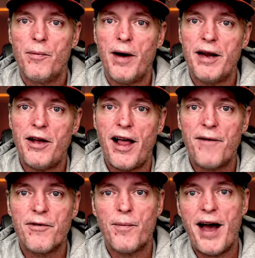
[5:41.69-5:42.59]
but you'll
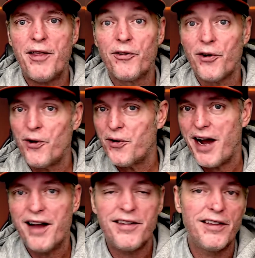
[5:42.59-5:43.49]
have to buy the solo
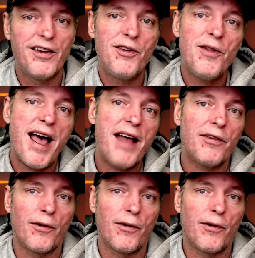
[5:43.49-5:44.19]
content to do that.